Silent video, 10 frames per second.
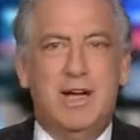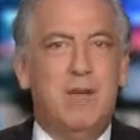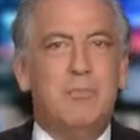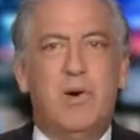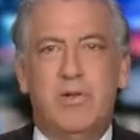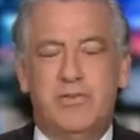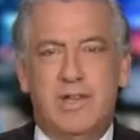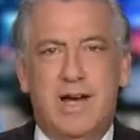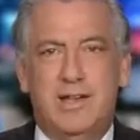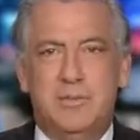on both
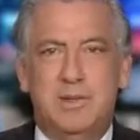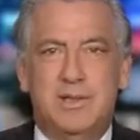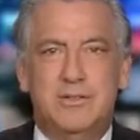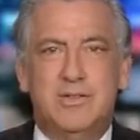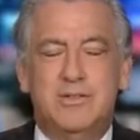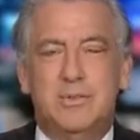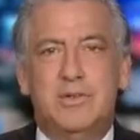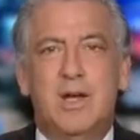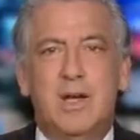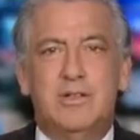sides, because this was
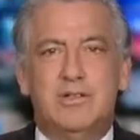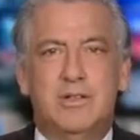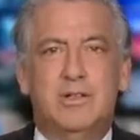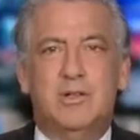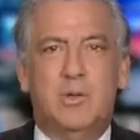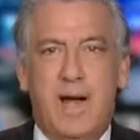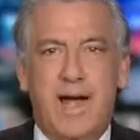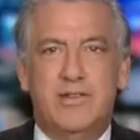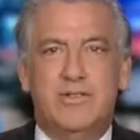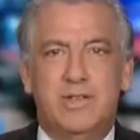Senator
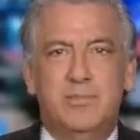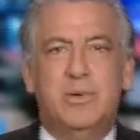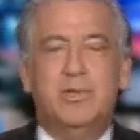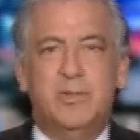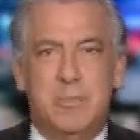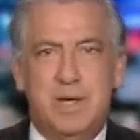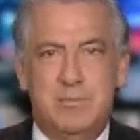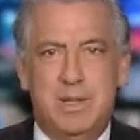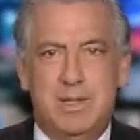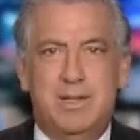Grassley put an
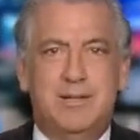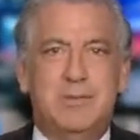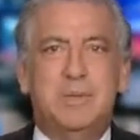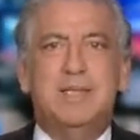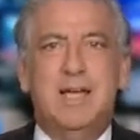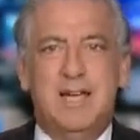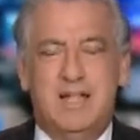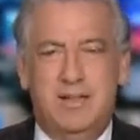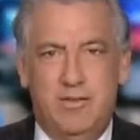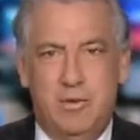amendment in at the
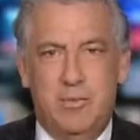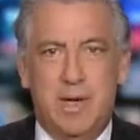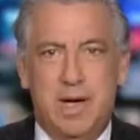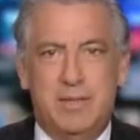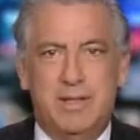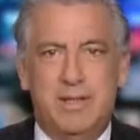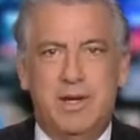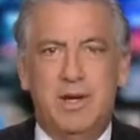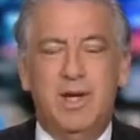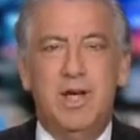beginning of
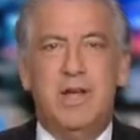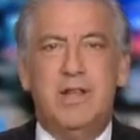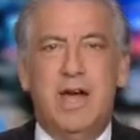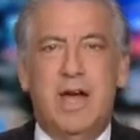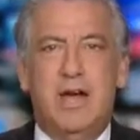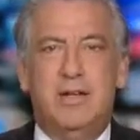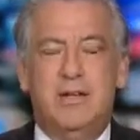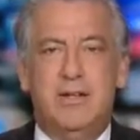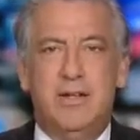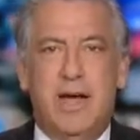Obamacare
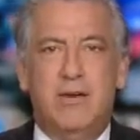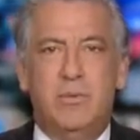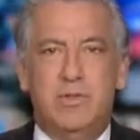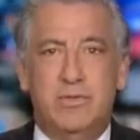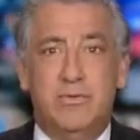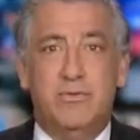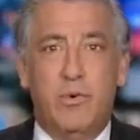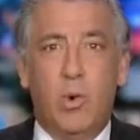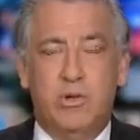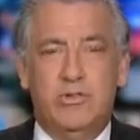that was
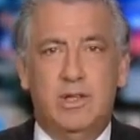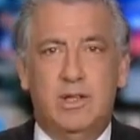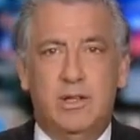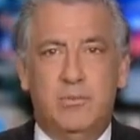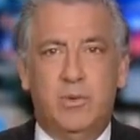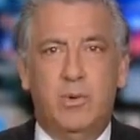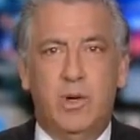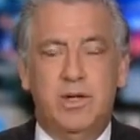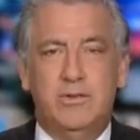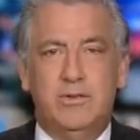forcing
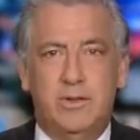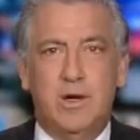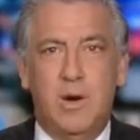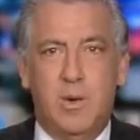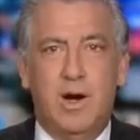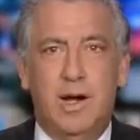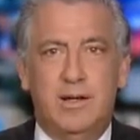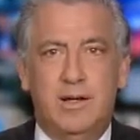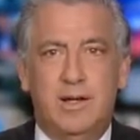employees to go on